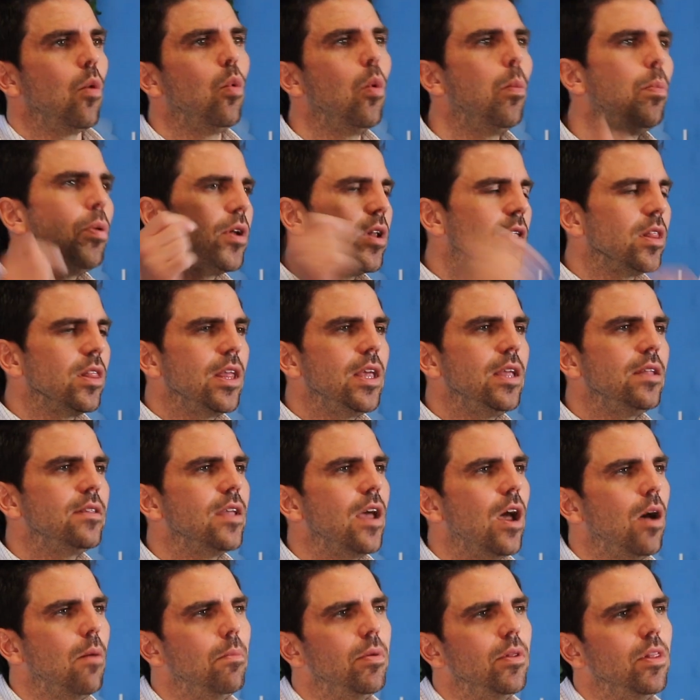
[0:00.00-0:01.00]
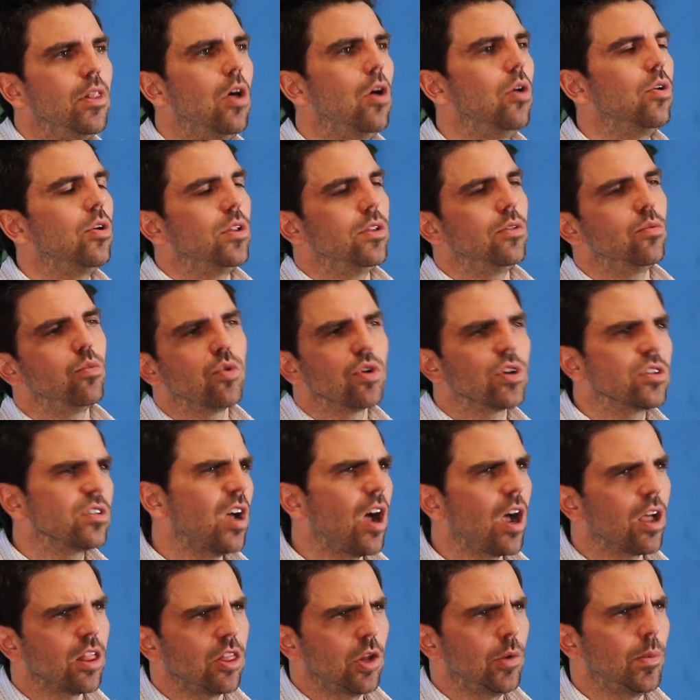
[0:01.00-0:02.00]
We'll put a link down below. To, we'll
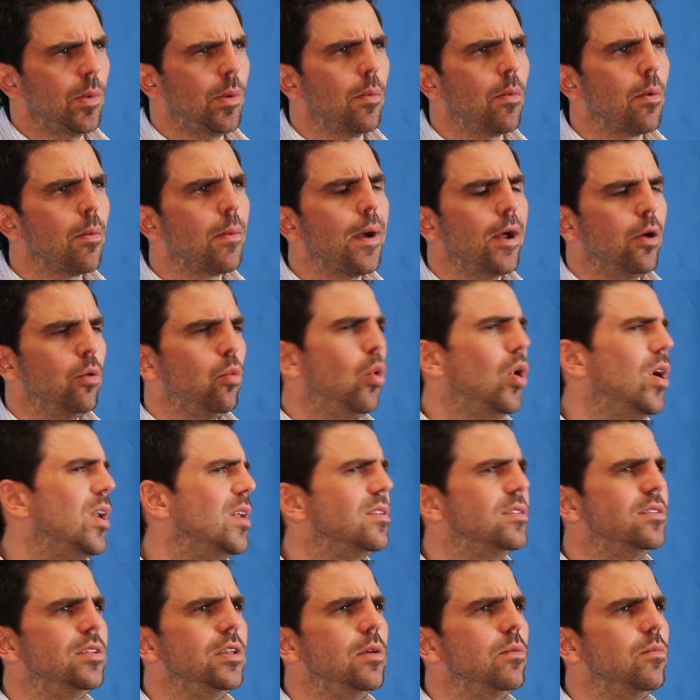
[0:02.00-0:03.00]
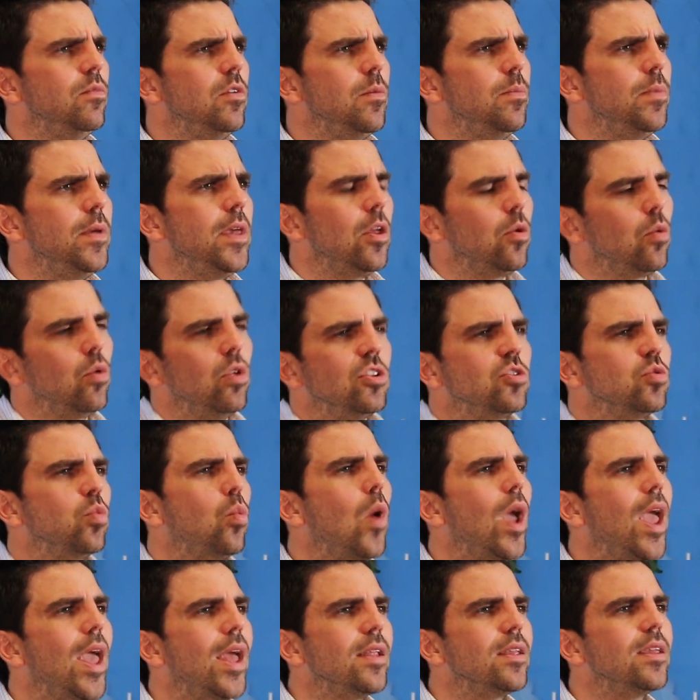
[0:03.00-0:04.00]
talk a little bit more about what is D M V P N. Well, it's
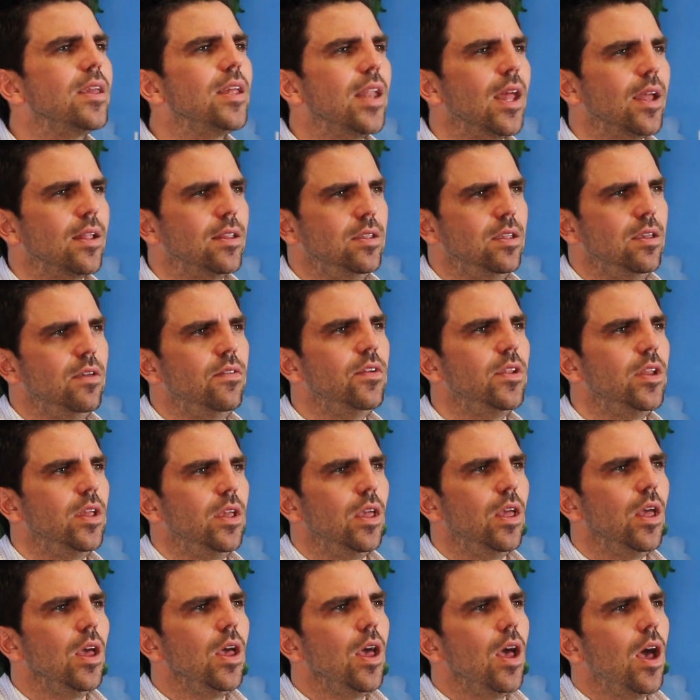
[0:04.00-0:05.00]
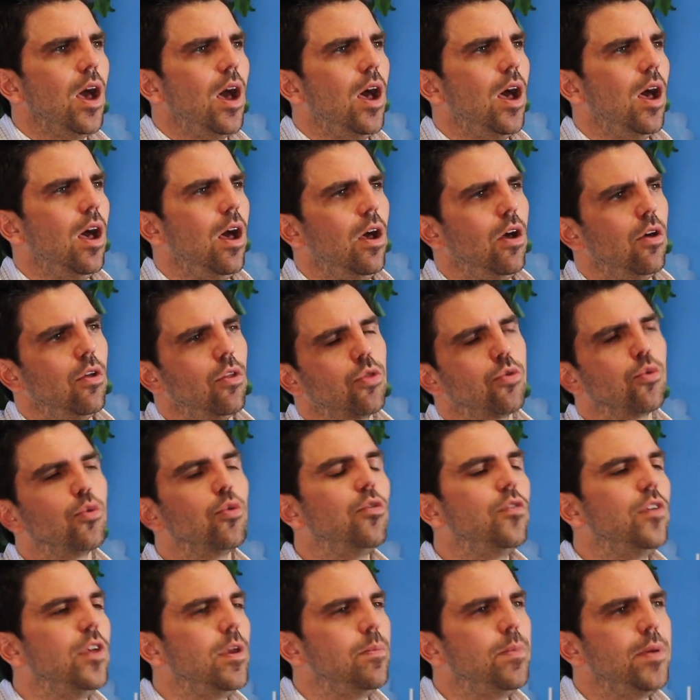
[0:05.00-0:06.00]
W A N connectivity uh,
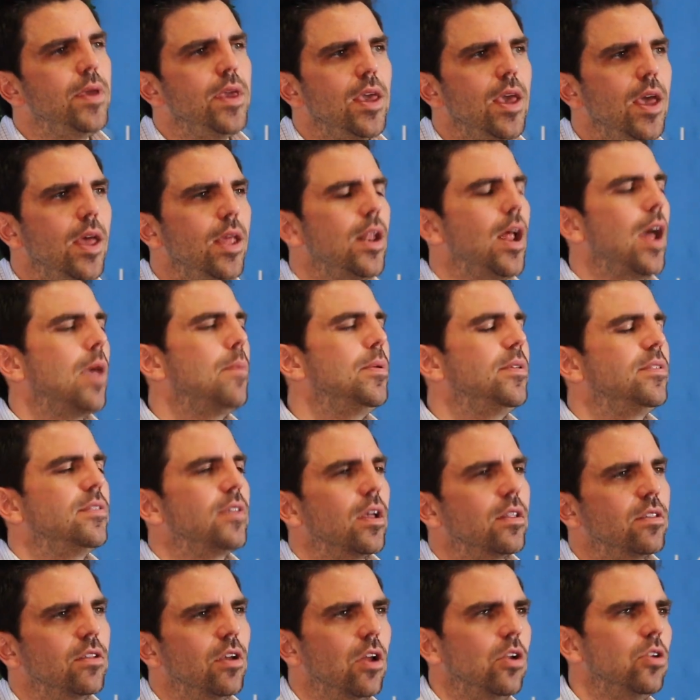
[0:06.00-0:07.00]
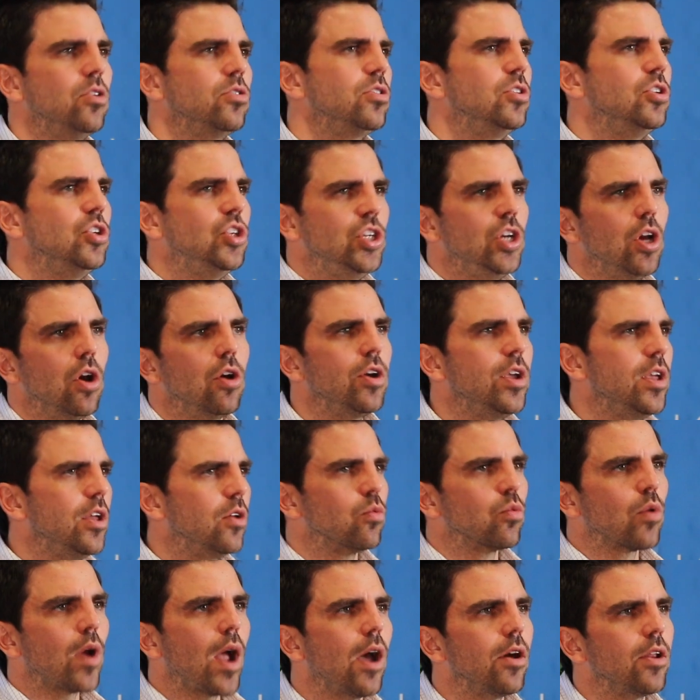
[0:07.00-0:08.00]
through V P N, I P sec tunnels, and G R E
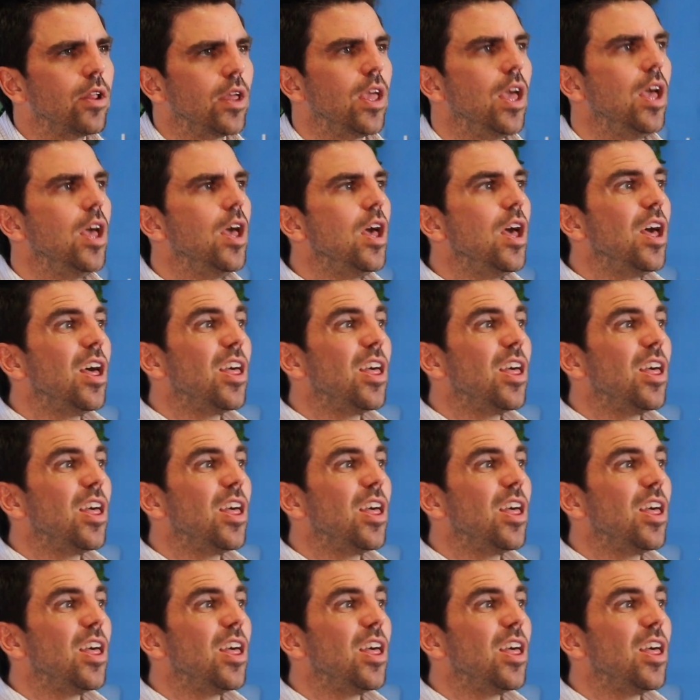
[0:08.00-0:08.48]
and routing.